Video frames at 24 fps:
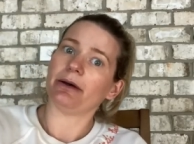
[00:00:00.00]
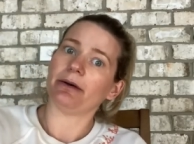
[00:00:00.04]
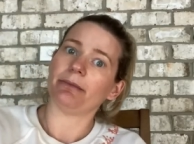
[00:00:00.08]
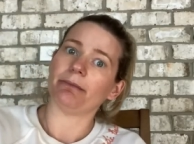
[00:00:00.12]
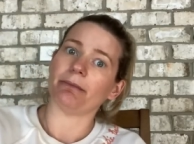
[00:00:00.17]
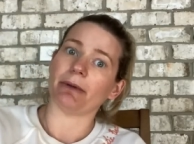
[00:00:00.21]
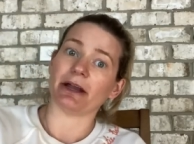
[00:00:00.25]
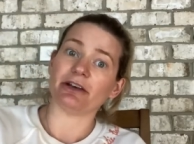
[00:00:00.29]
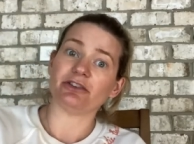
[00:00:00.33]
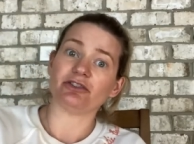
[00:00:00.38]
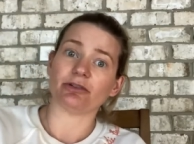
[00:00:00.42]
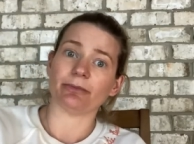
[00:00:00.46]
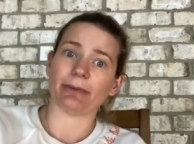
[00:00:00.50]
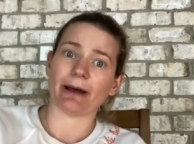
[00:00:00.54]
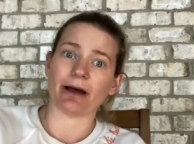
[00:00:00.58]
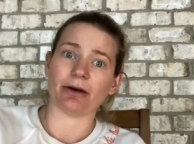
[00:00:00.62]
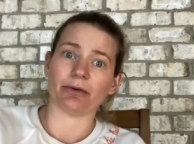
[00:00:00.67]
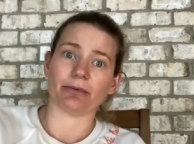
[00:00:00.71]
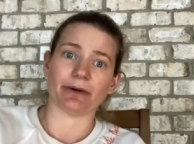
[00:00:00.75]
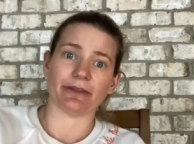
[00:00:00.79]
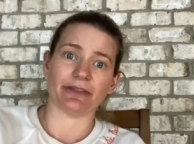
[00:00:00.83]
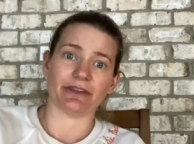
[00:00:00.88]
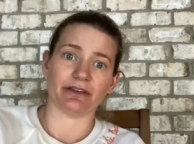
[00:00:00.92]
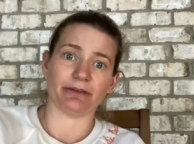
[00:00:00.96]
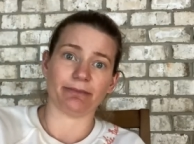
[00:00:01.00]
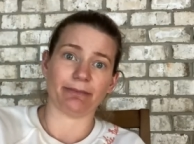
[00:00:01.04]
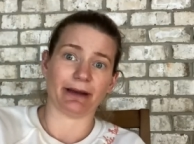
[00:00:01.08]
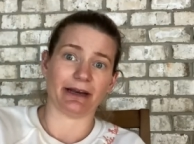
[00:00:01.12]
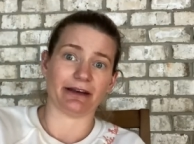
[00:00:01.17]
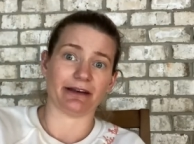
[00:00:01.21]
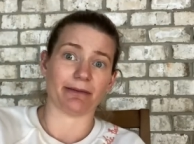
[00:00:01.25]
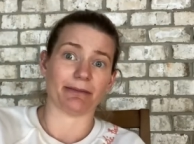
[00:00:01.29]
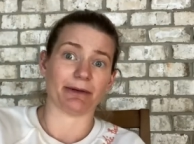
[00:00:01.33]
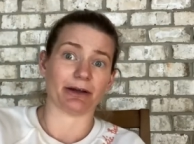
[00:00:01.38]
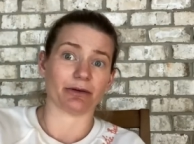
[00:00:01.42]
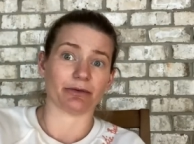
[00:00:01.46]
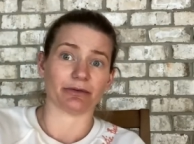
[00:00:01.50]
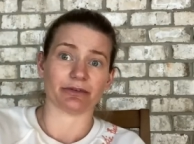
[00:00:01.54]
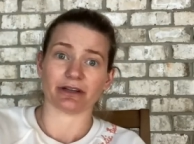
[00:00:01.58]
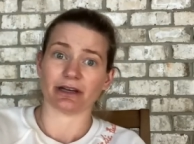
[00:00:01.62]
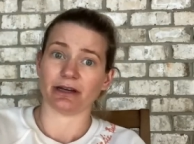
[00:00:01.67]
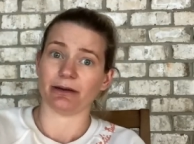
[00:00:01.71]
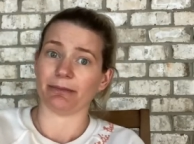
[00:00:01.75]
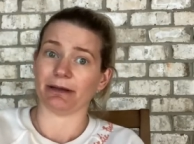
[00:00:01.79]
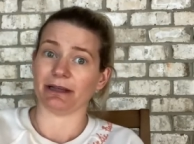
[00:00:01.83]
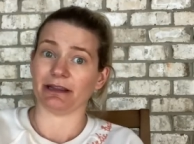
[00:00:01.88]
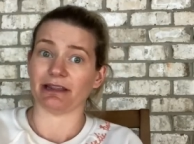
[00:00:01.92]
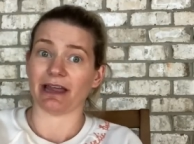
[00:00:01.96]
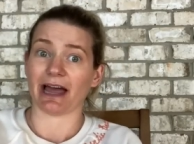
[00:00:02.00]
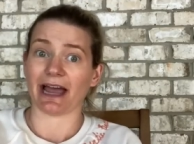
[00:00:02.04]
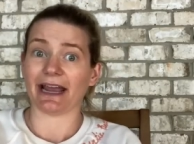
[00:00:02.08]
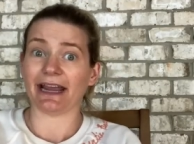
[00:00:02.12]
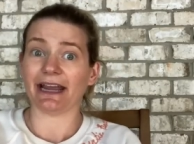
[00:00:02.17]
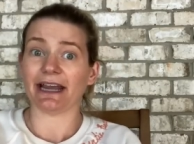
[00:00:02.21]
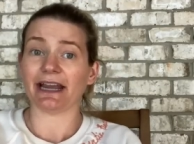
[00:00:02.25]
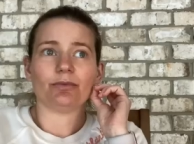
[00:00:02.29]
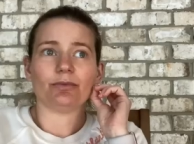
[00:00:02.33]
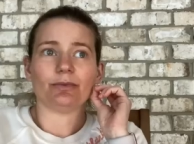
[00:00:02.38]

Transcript: much about what this pandemic was going to be like.